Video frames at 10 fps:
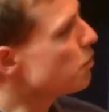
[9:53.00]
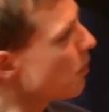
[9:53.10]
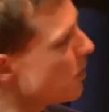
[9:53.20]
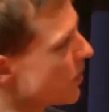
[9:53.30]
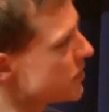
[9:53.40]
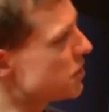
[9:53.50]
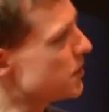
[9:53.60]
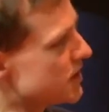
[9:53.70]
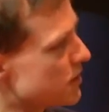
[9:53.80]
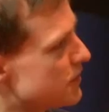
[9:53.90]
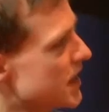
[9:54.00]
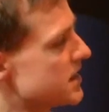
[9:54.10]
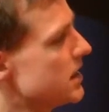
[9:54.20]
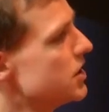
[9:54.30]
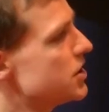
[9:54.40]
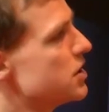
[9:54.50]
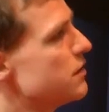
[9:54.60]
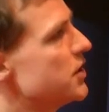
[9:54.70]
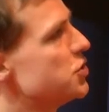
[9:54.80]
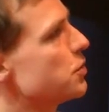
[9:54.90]
what we want to do is sort of test each
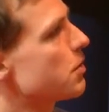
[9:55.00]
individual